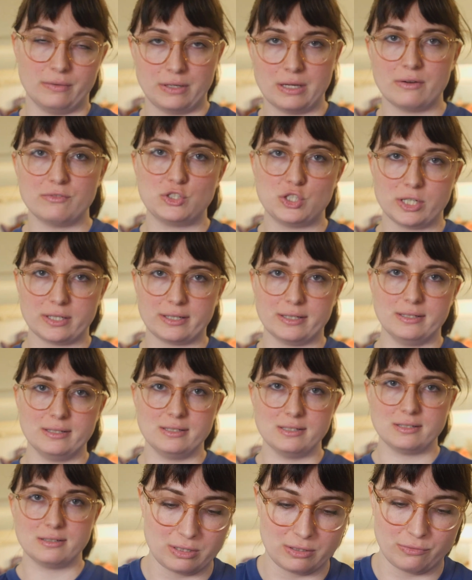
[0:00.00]
you have
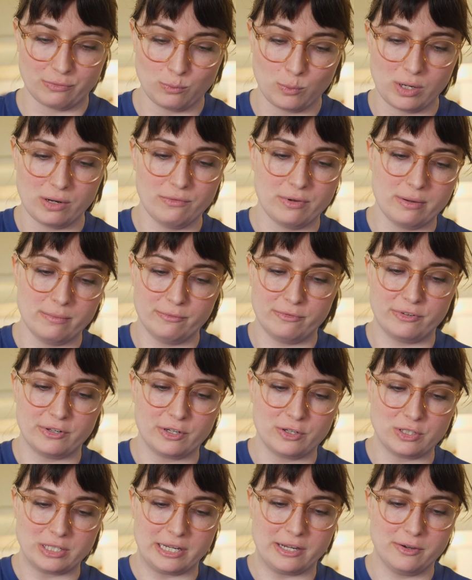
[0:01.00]
chickens, if one of them
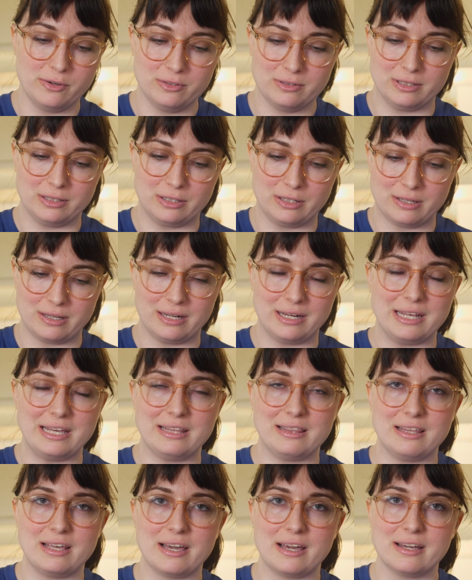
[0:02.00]
figures out that they can
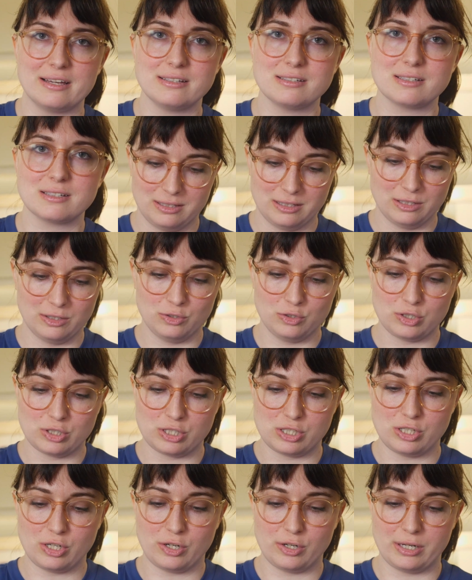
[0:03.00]
eat the eggs, then they'll just
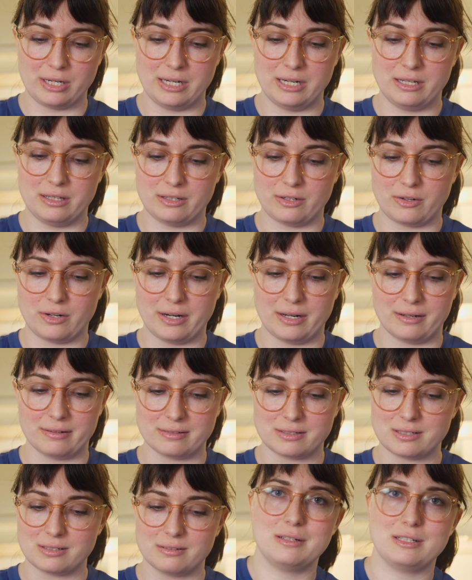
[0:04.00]
start eating their
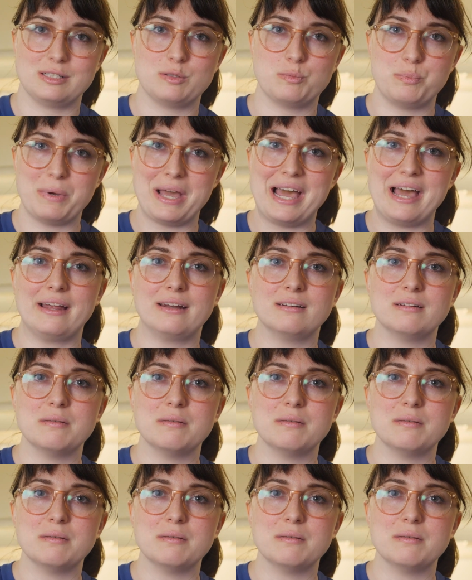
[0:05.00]
eggs. It's bad.